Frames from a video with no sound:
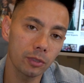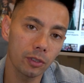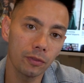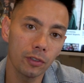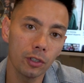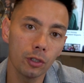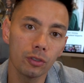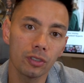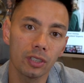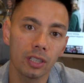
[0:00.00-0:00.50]
of
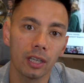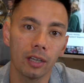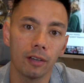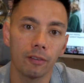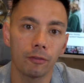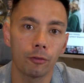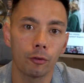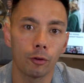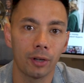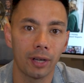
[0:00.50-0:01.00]
using it
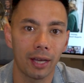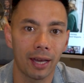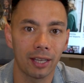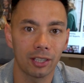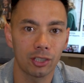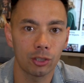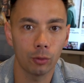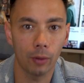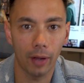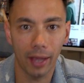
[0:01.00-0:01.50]
for an
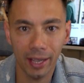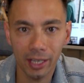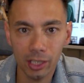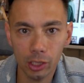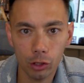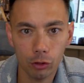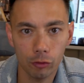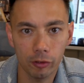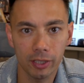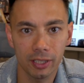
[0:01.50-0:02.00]
actual
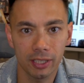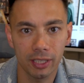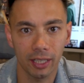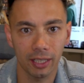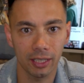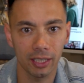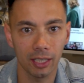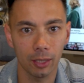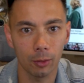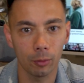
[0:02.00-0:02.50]
entry
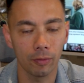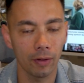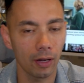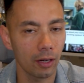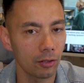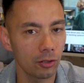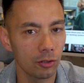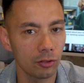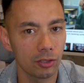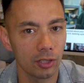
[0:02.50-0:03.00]
technique
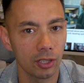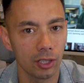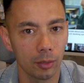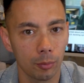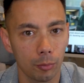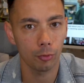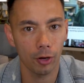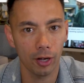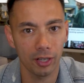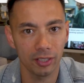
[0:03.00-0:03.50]
without using
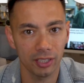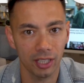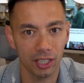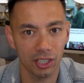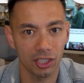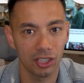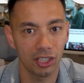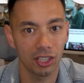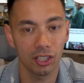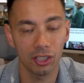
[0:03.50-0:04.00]
price
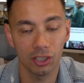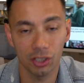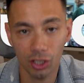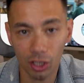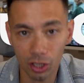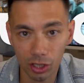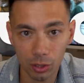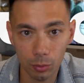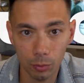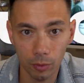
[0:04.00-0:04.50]
action in
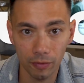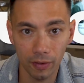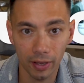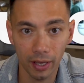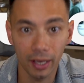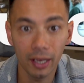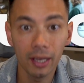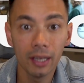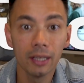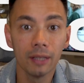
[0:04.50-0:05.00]
conjunction with
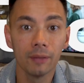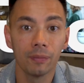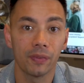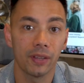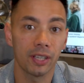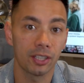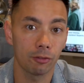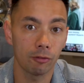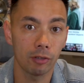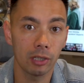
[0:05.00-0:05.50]
it,
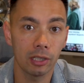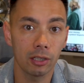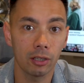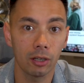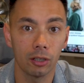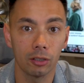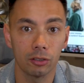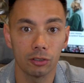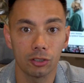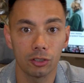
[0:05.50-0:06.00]
it's really
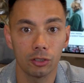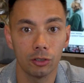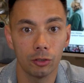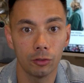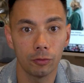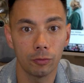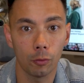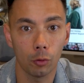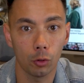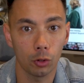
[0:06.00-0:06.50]
going to
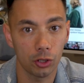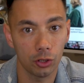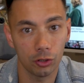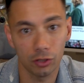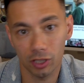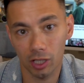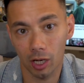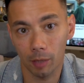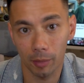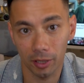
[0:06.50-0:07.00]
force you to
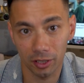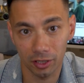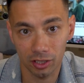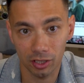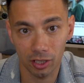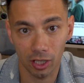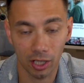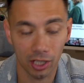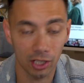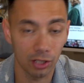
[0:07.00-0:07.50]
come
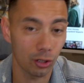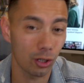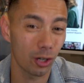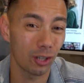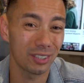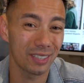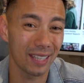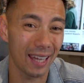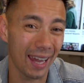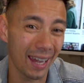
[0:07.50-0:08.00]
unstuck and you're going
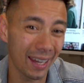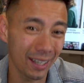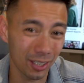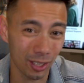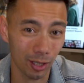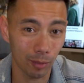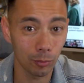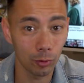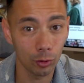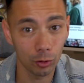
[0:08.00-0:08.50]
to end
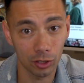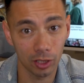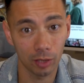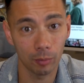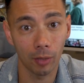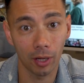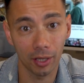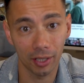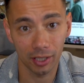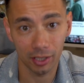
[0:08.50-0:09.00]
up losing
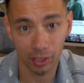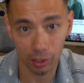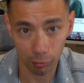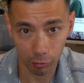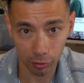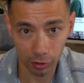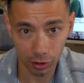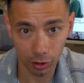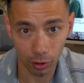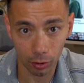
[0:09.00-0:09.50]
money as a
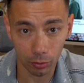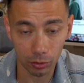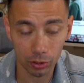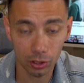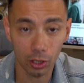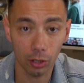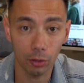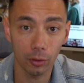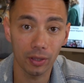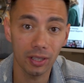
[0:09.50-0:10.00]
result.
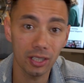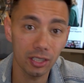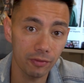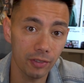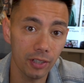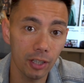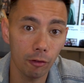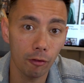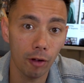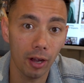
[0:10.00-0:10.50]
So in this
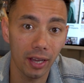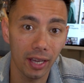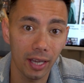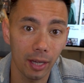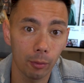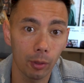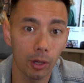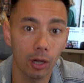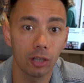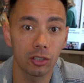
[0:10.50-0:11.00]
video right here,
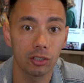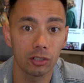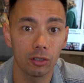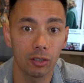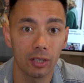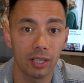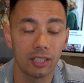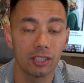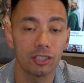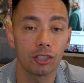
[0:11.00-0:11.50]
we're going to
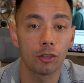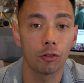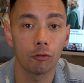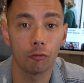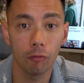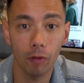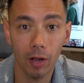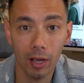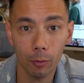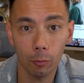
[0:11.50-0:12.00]
look into the
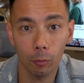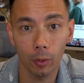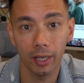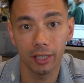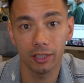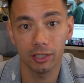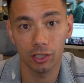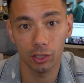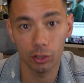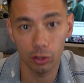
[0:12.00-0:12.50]
right way
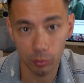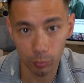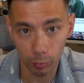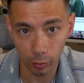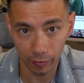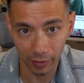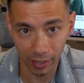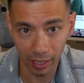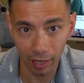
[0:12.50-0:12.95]
to use moving